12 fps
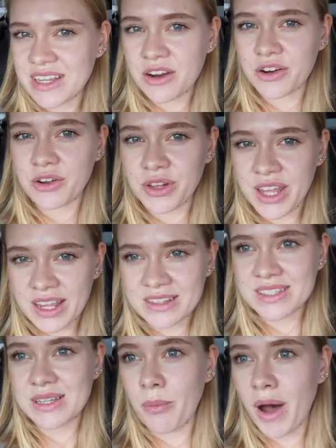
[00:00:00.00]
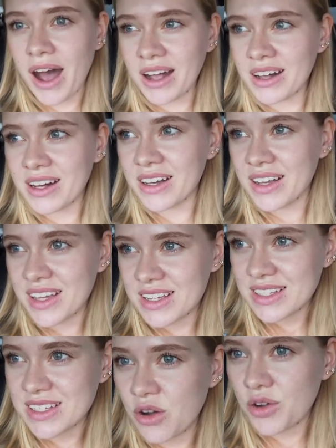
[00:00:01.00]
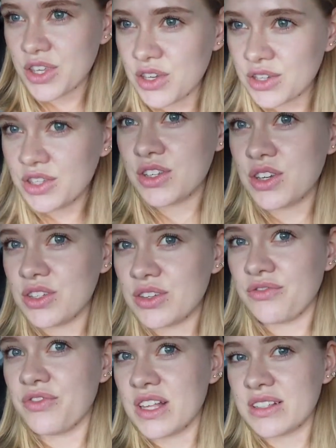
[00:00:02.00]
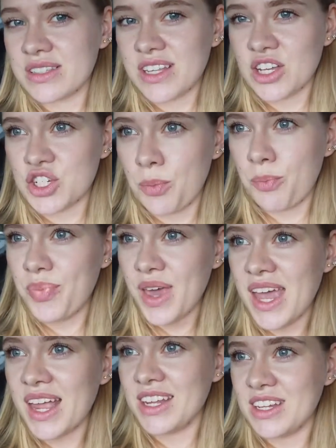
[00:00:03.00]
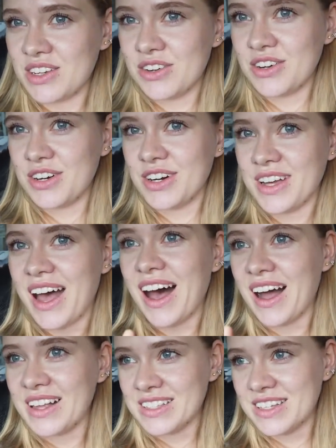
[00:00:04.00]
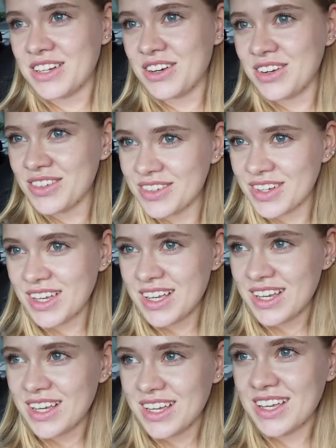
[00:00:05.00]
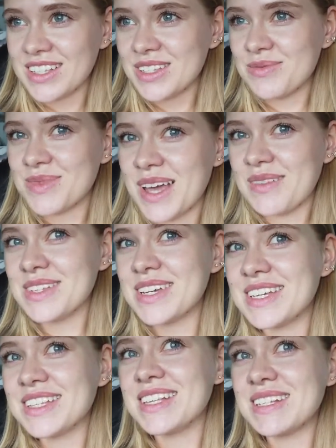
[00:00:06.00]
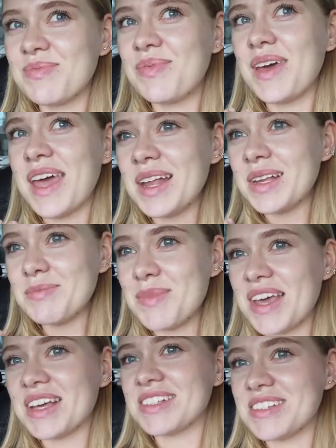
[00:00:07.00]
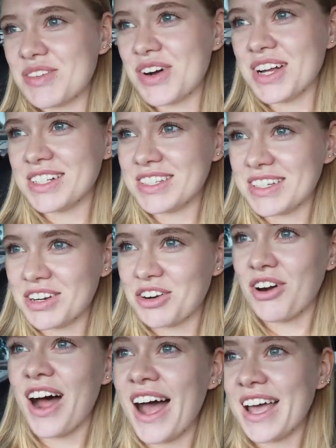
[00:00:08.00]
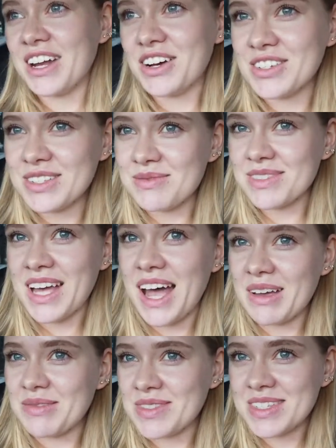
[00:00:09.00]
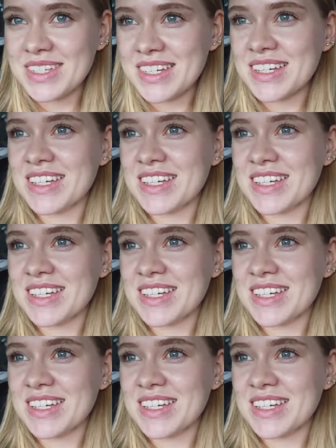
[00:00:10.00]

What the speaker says: circulate back, so you feel such a pain in your hands, you know. Sometimes this pain makes you want to cry, you know, sometimes.